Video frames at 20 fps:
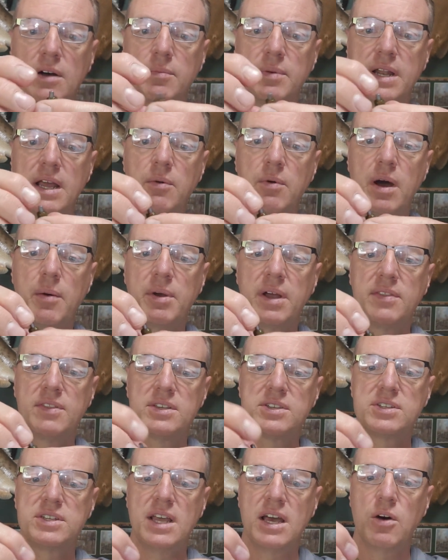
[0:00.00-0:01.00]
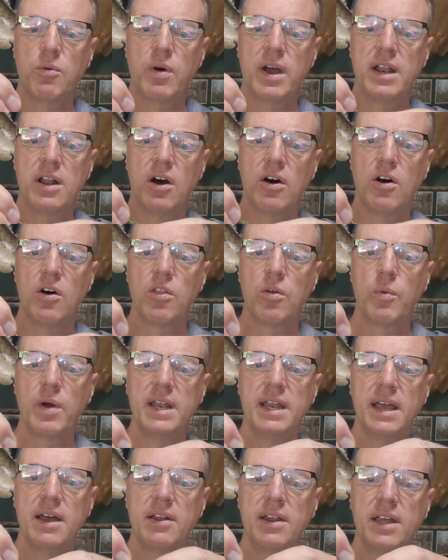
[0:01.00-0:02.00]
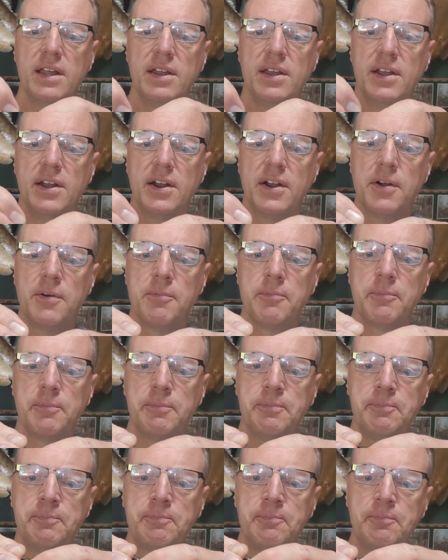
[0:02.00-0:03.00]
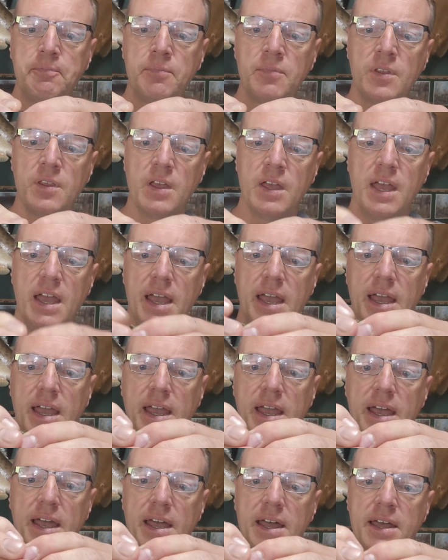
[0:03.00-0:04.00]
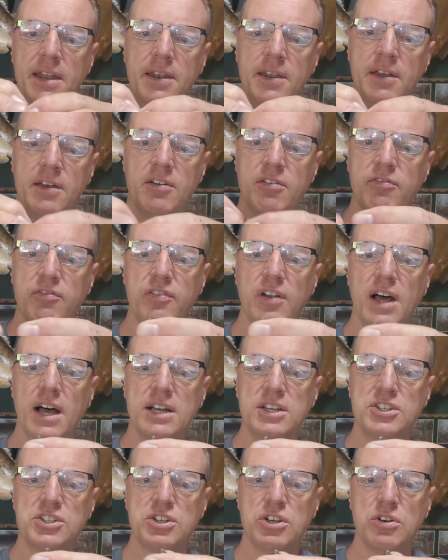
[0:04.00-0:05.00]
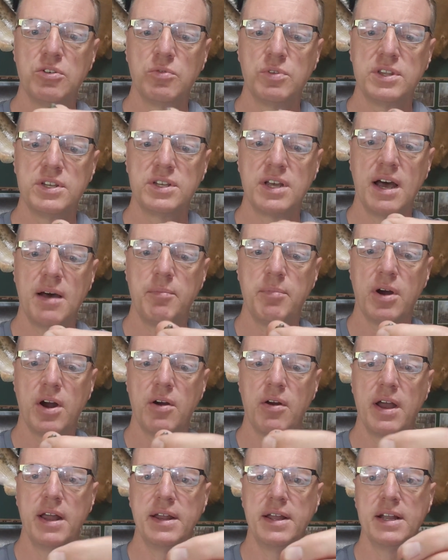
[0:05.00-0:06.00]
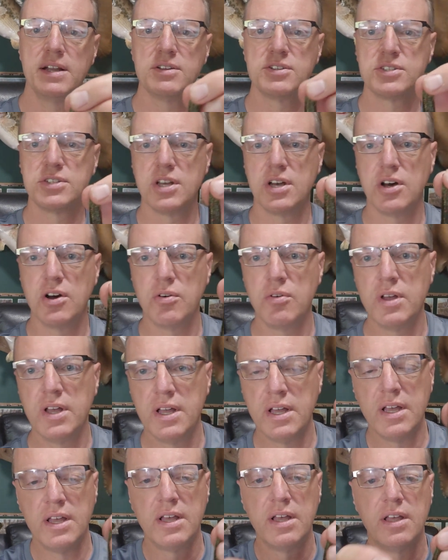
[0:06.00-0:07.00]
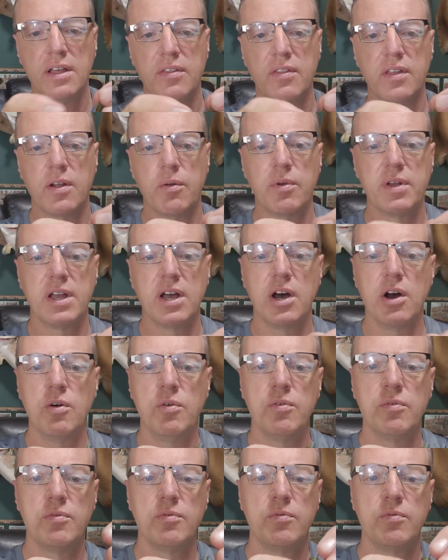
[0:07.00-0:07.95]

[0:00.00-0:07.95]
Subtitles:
But anyway, I'm gonna get this nail weight all the way down in here and flush with the top part right here. So there we go.